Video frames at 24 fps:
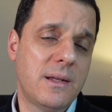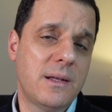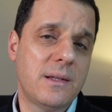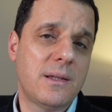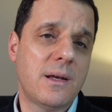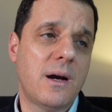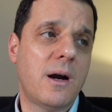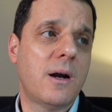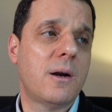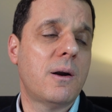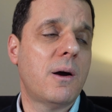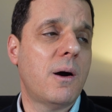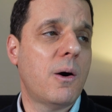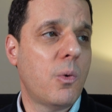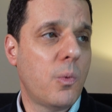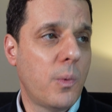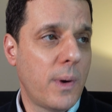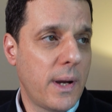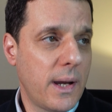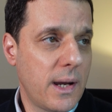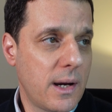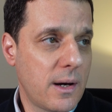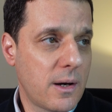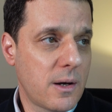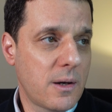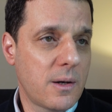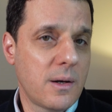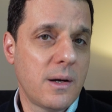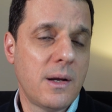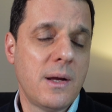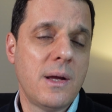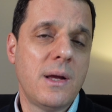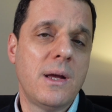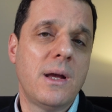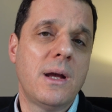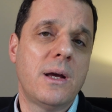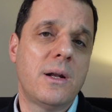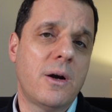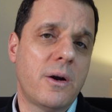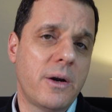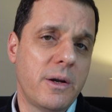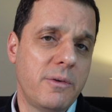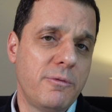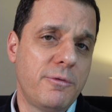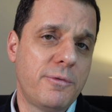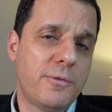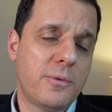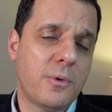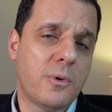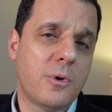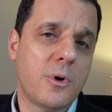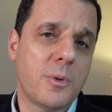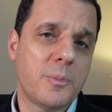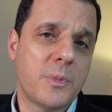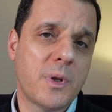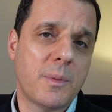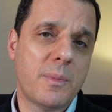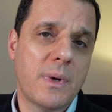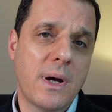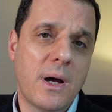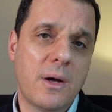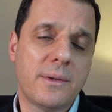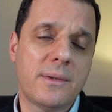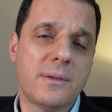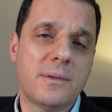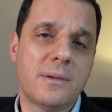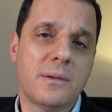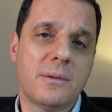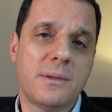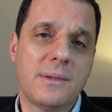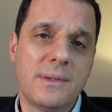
that are aware and are informed about the